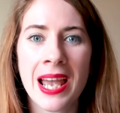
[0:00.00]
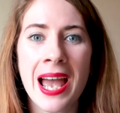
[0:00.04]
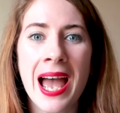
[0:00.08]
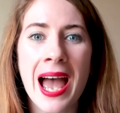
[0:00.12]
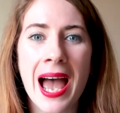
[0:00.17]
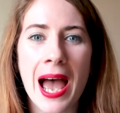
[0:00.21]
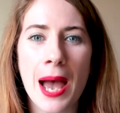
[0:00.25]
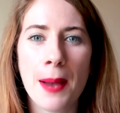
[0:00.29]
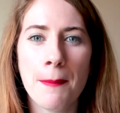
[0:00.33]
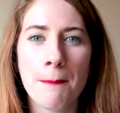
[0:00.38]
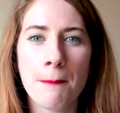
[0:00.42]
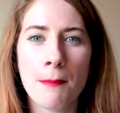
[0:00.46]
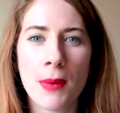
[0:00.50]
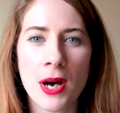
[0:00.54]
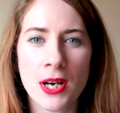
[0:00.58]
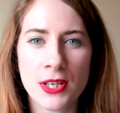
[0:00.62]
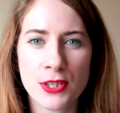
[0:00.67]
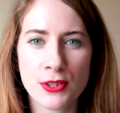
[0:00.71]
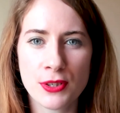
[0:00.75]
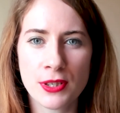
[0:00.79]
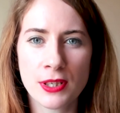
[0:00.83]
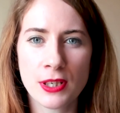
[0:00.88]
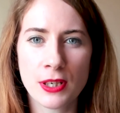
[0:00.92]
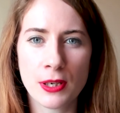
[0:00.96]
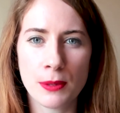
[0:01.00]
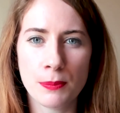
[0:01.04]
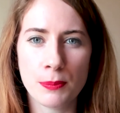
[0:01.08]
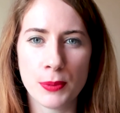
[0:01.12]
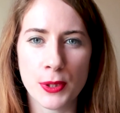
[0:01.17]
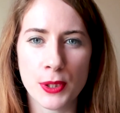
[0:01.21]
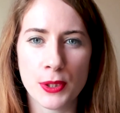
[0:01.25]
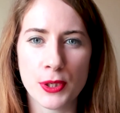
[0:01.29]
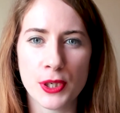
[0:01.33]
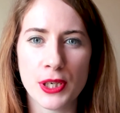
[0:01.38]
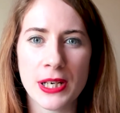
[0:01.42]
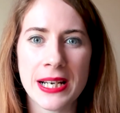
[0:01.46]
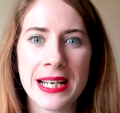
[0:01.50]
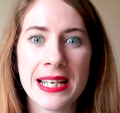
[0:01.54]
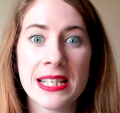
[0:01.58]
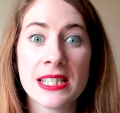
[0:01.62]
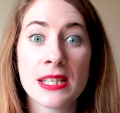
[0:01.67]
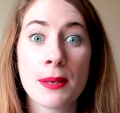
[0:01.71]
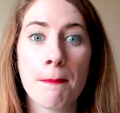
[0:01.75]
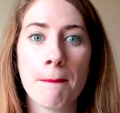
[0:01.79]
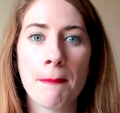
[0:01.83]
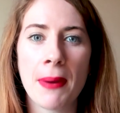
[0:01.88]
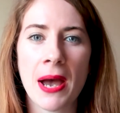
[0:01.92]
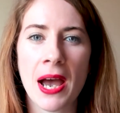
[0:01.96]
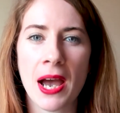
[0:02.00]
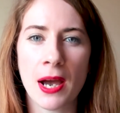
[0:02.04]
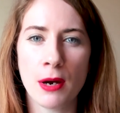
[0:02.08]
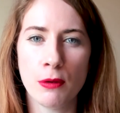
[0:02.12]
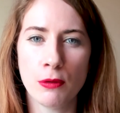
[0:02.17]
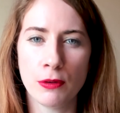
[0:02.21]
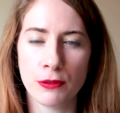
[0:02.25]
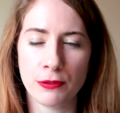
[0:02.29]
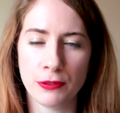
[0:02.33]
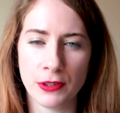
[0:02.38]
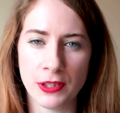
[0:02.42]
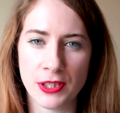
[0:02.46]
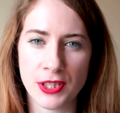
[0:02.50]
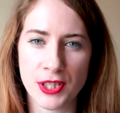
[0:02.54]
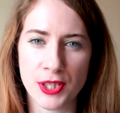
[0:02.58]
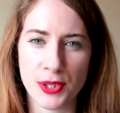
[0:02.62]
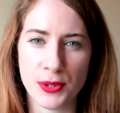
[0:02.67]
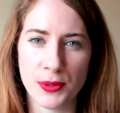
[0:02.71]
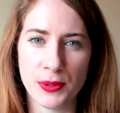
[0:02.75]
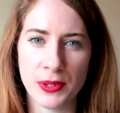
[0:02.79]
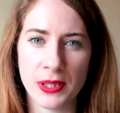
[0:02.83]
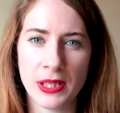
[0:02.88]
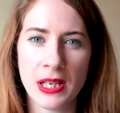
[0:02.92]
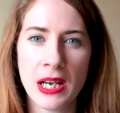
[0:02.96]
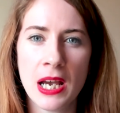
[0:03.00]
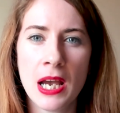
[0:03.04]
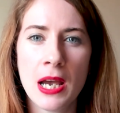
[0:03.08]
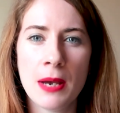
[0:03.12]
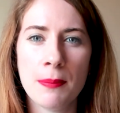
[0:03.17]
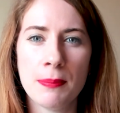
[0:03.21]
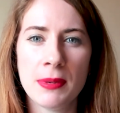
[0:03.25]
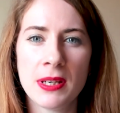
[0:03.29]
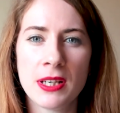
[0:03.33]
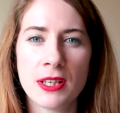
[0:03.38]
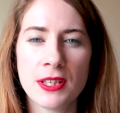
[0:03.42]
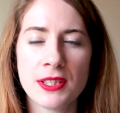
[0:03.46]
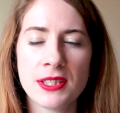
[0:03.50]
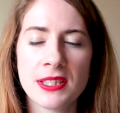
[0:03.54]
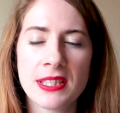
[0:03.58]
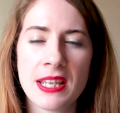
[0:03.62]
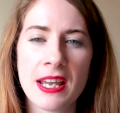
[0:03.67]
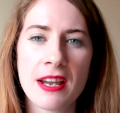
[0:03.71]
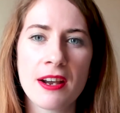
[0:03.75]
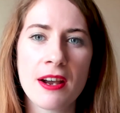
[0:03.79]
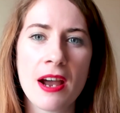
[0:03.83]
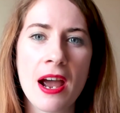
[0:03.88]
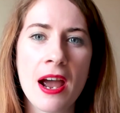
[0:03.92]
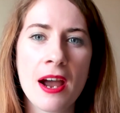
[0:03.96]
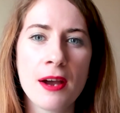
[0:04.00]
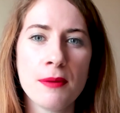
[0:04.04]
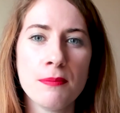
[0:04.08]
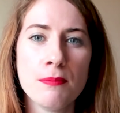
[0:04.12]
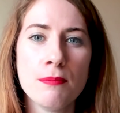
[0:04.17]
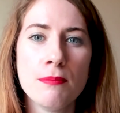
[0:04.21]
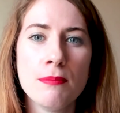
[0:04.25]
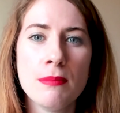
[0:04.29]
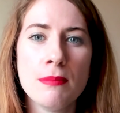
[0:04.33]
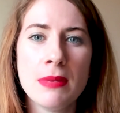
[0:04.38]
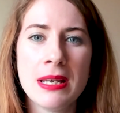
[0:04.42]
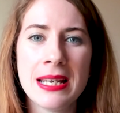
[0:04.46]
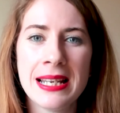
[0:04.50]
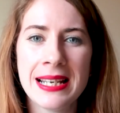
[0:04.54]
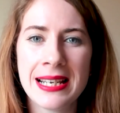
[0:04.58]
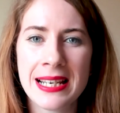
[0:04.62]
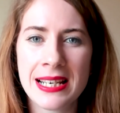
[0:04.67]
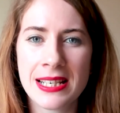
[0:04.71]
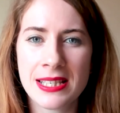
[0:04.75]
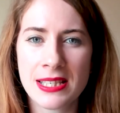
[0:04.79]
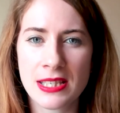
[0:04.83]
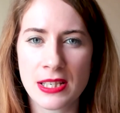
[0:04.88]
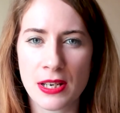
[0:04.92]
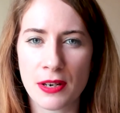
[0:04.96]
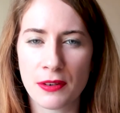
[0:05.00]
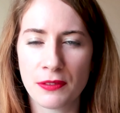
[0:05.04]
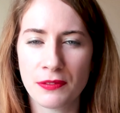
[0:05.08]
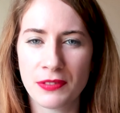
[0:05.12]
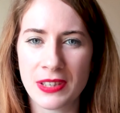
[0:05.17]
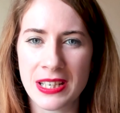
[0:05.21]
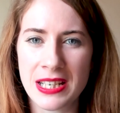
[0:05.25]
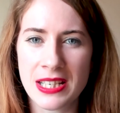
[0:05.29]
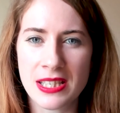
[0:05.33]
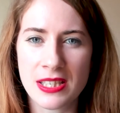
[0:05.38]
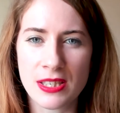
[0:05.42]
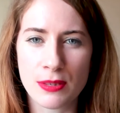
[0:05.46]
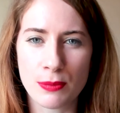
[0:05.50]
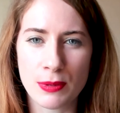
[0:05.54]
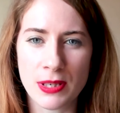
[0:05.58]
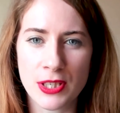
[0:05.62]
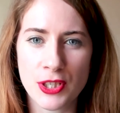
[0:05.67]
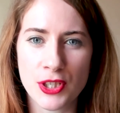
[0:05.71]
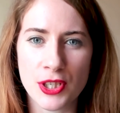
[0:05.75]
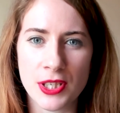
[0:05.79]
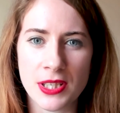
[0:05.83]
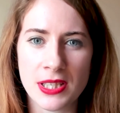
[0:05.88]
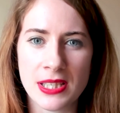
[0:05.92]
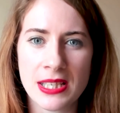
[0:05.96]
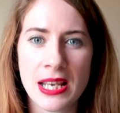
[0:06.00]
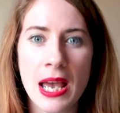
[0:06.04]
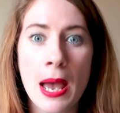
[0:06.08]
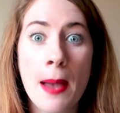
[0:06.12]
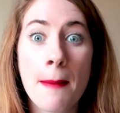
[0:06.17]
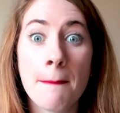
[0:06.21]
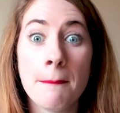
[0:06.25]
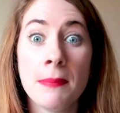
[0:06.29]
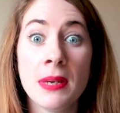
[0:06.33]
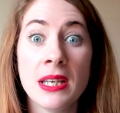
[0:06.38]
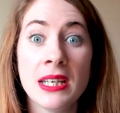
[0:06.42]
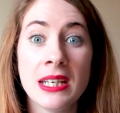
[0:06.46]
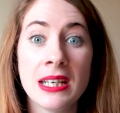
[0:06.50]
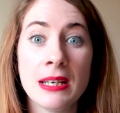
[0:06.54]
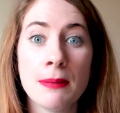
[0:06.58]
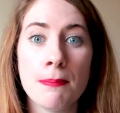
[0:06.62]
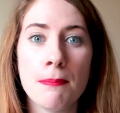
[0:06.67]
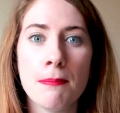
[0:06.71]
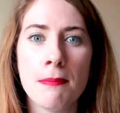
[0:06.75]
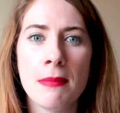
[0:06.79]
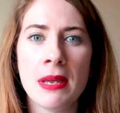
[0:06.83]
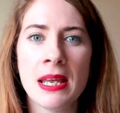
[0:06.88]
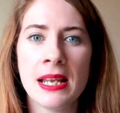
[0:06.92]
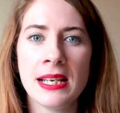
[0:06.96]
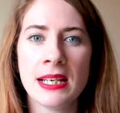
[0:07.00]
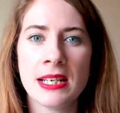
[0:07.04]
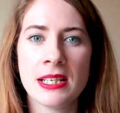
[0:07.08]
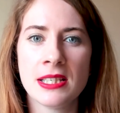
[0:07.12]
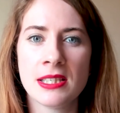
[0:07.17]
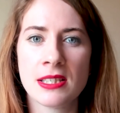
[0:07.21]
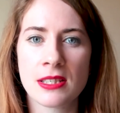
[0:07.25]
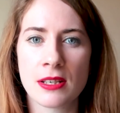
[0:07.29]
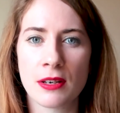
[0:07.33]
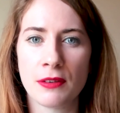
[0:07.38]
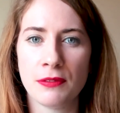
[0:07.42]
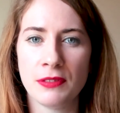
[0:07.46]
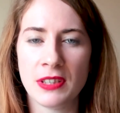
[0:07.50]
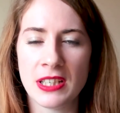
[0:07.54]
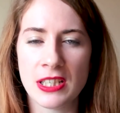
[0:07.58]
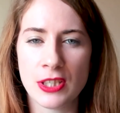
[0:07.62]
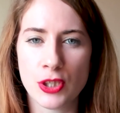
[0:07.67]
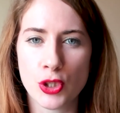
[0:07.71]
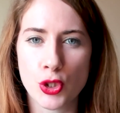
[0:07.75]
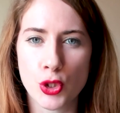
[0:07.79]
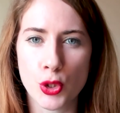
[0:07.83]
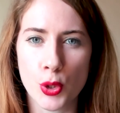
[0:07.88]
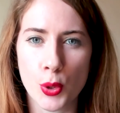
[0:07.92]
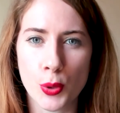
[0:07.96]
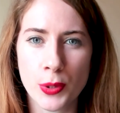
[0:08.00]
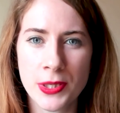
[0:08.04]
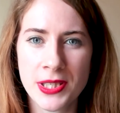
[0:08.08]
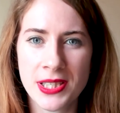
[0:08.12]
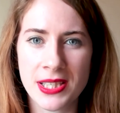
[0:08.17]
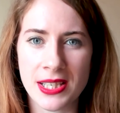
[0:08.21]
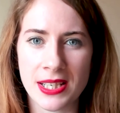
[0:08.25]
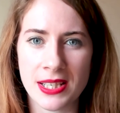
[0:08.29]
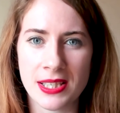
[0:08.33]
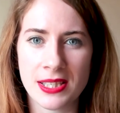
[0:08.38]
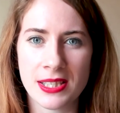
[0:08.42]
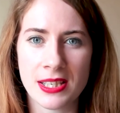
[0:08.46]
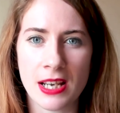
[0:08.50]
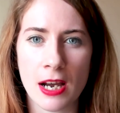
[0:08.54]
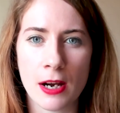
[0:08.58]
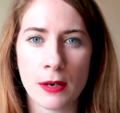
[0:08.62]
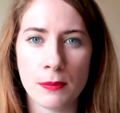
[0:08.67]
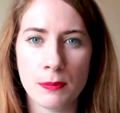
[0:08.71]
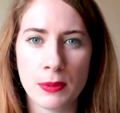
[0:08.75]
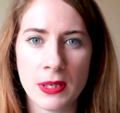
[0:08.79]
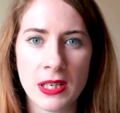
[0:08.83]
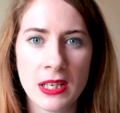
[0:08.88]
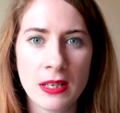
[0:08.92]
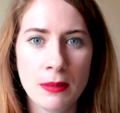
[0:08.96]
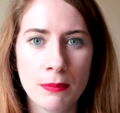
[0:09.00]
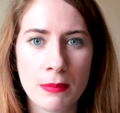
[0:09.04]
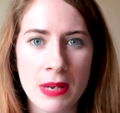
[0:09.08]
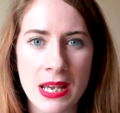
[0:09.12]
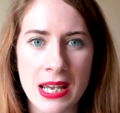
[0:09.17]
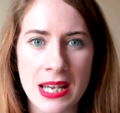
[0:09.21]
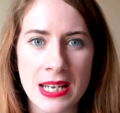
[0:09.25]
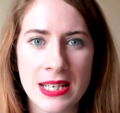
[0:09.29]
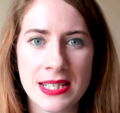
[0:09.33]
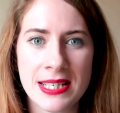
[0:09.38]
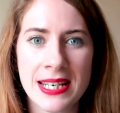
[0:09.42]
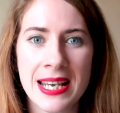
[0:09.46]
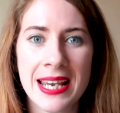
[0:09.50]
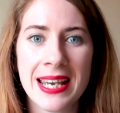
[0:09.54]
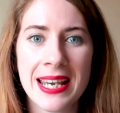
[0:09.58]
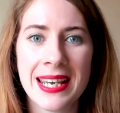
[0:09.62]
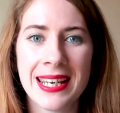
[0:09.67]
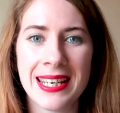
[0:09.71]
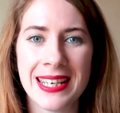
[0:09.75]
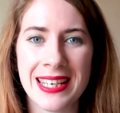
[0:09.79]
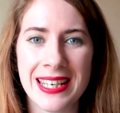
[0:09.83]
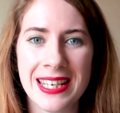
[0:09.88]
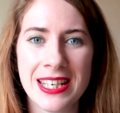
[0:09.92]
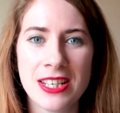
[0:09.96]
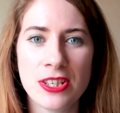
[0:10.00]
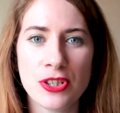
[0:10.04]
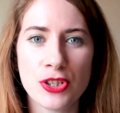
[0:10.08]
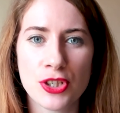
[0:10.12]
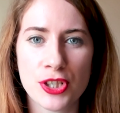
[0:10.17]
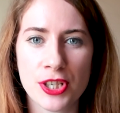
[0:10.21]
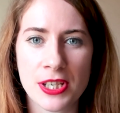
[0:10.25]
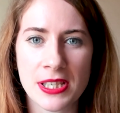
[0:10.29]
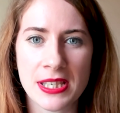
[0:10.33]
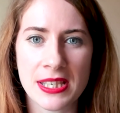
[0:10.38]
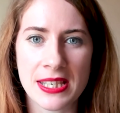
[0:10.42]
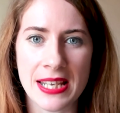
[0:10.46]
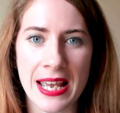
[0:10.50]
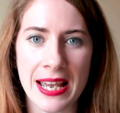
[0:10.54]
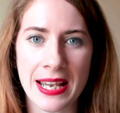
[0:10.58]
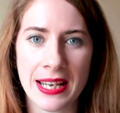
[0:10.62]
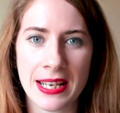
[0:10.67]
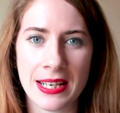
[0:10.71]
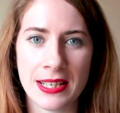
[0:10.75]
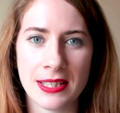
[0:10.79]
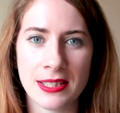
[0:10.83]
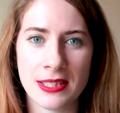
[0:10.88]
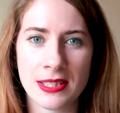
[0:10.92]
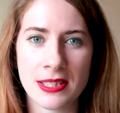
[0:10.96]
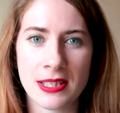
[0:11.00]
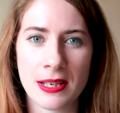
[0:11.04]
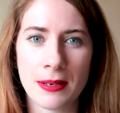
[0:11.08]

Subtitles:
A modern computer is a powerful tool because there are millions of these switches, meaning millions of these choices are being made each second.